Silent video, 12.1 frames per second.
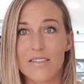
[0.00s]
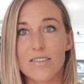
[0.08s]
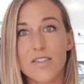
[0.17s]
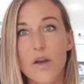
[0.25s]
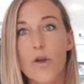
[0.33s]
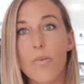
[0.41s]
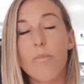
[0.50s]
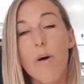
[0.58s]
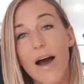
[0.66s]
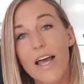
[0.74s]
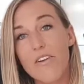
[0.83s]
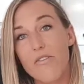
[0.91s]
So
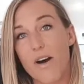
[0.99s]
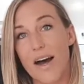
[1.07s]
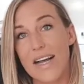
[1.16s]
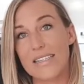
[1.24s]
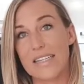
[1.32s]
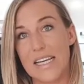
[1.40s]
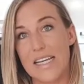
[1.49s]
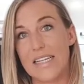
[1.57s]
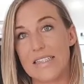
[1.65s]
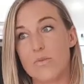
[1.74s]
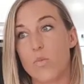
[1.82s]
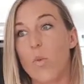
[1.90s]
my advice
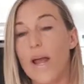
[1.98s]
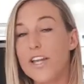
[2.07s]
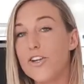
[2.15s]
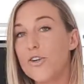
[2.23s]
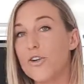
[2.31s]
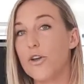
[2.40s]
is when you